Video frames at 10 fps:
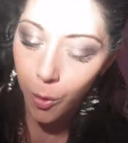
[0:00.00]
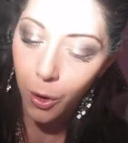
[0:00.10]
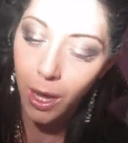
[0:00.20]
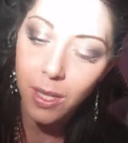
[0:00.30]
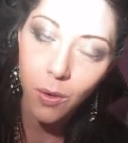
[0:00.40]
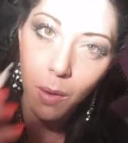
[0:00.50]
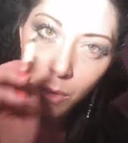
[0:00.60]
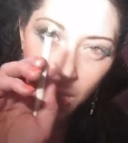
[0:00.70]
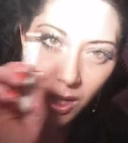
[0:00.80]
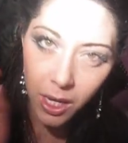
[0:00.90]
Okay, so I'm
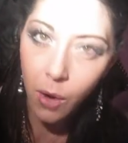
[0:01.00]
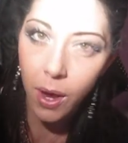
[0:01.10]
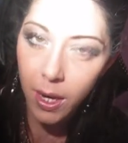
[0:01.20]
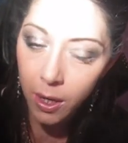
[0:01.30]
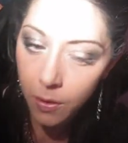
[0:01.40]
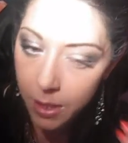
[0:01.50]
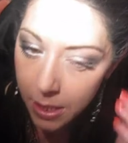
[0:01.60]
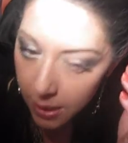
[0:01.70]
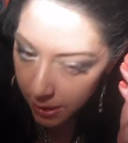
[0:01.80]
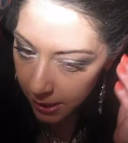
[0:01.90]
just going to go ahead and use
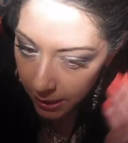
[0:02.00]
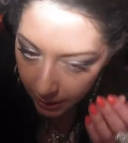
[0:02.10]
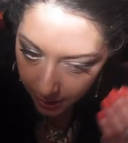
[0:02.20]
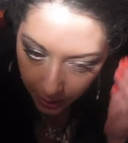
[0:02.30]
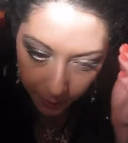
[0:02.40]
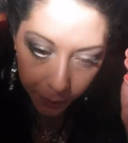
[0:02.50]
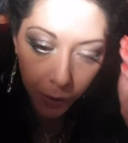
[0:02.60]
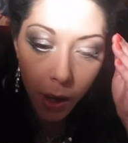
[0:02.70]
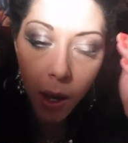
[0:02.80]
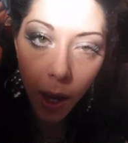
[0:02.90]
this because it's easy.
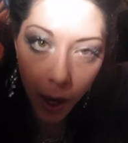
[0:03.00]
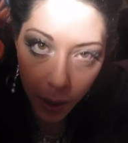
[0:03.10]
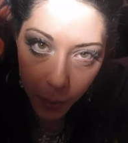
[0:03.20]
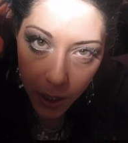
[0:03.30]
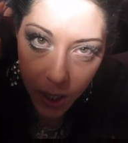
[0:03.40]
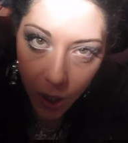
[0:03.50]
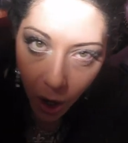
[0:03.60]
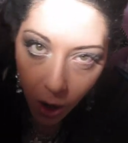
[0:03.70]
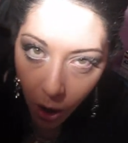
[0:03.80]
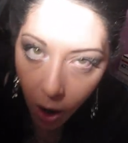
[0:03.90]
And I'm going to
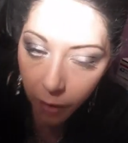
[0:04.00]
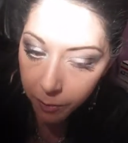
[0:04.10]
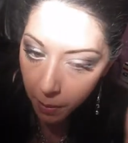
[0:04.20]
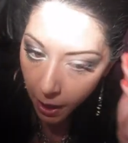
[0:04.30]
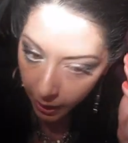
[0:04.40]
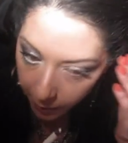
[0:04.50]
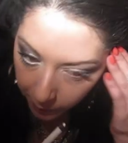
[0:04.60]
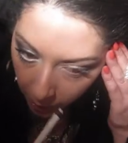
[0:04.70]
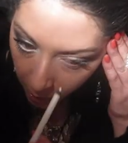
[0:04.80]
start off by